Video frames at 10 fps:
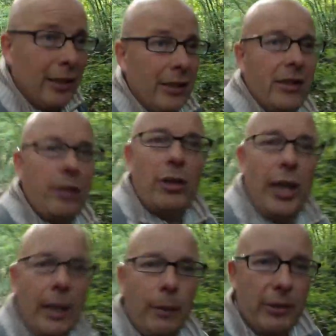So
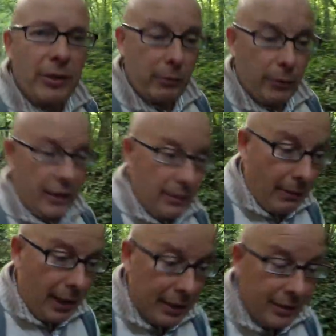Jack Upperton with his
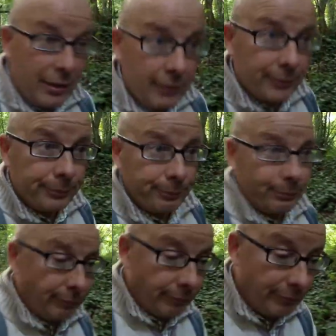mate
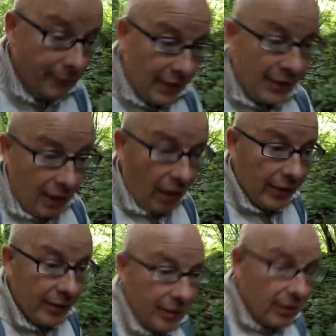
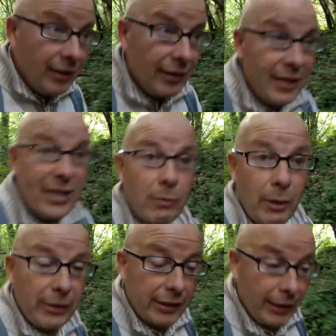decides this is where
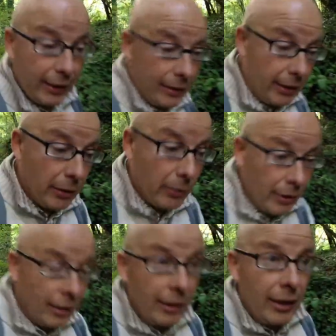he's going to go.
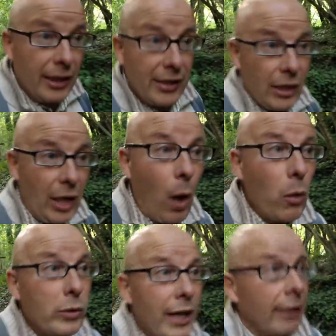He's going to
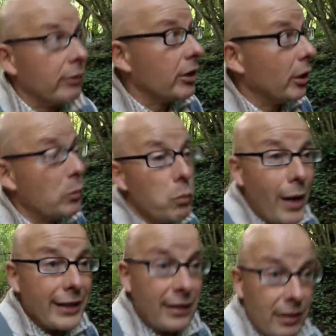hold out and
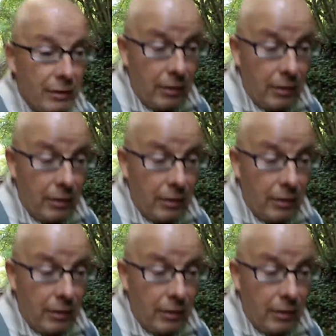wait